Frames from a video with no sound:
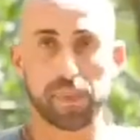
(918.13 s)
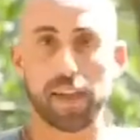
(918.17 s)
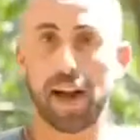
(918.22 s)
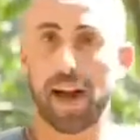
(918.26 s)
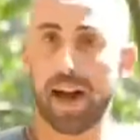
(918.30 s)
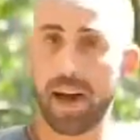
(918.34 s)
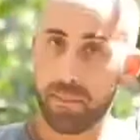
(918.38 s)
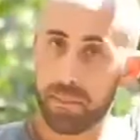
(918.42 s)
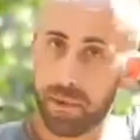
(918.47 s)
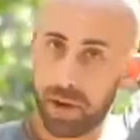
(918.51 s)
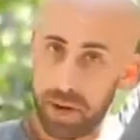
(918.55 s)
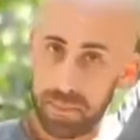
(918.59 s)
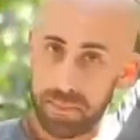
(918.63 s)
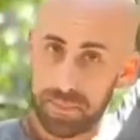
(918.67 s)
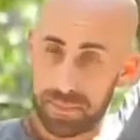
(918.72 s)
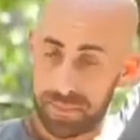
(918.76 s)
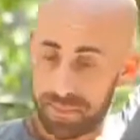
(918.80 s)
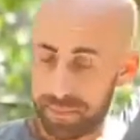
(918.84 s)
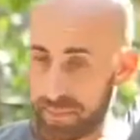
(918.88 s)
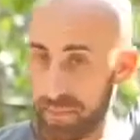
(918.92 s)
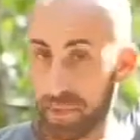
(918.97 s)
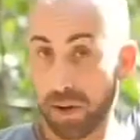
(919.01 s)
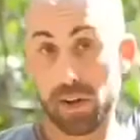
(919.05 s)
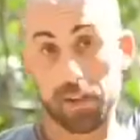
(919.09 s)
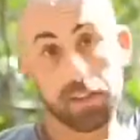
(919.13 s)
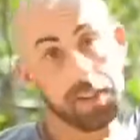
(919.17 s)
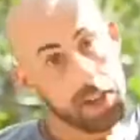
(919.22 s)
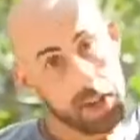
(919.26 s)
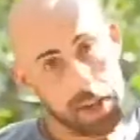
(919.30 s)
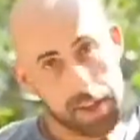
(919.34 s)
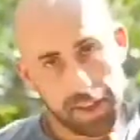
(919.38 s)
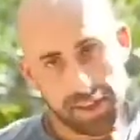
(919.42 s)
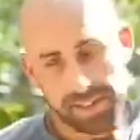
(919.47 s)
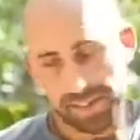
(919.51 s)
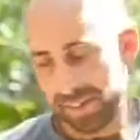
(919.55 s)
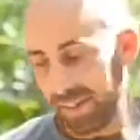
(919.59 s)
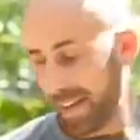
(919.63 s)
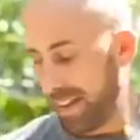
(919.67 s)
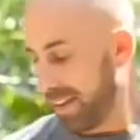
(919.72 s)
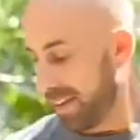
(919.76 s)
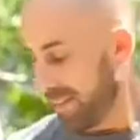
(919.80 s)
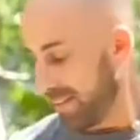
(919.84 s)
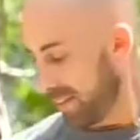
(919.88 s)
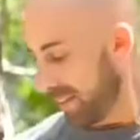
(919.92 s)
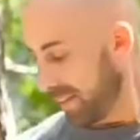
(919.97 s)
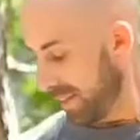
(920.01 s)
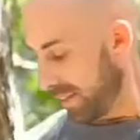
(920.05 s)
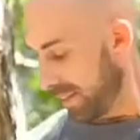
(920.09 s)
arm up, the other side,
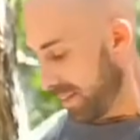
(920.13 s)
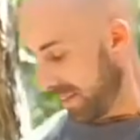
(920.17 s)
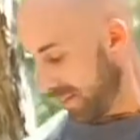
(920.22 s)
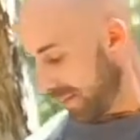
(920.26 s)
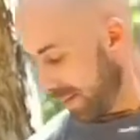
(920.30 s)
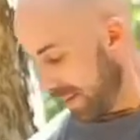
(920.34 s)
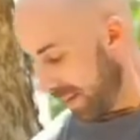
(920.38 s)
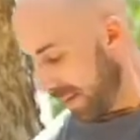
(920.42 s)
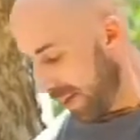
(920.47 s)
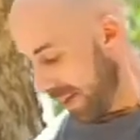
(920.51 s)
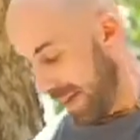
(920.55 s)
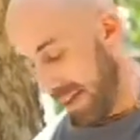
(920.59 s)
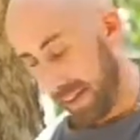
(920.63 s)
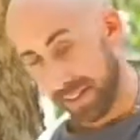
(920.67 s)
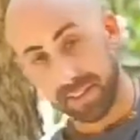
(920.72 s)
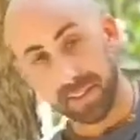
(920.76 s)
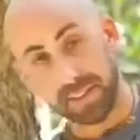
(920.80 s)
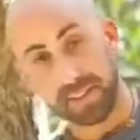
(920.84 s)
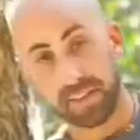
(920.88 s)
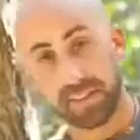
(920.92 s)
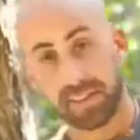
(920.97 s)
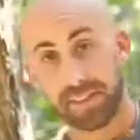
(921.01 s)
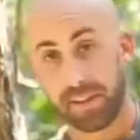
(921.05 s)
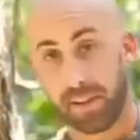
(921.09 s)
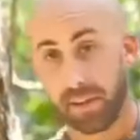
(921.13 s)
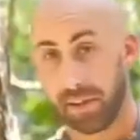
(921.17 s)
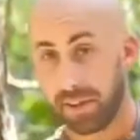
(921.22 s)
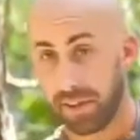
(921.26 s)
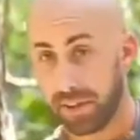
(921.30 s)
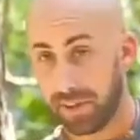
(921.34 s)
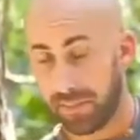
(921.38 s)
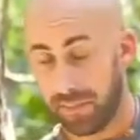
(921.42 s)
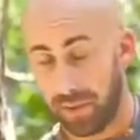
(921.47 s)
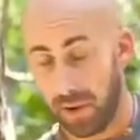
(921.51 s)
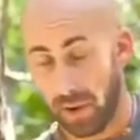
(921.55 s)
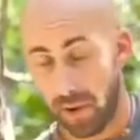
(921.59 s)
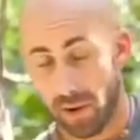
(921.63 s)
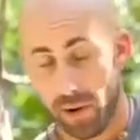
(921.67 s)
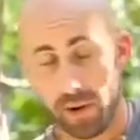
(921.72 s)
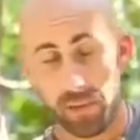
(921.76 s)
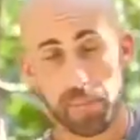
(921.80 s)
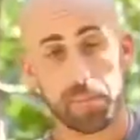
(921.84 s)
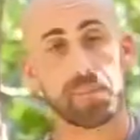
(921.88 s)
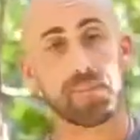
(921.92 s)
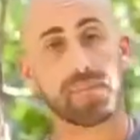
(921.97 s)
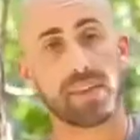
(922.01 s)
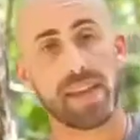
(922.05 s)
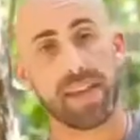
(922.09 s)
hand on the floor,
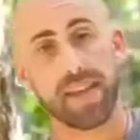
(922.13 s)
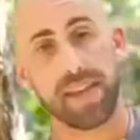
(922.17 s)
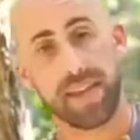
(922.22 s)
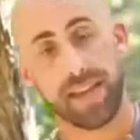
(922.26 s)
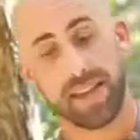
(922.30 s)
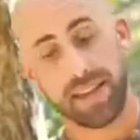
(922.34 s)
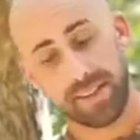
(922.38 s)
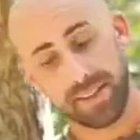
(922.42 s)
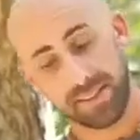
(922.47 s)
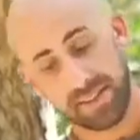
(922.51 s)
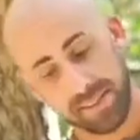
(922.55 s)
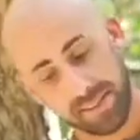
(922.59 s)
and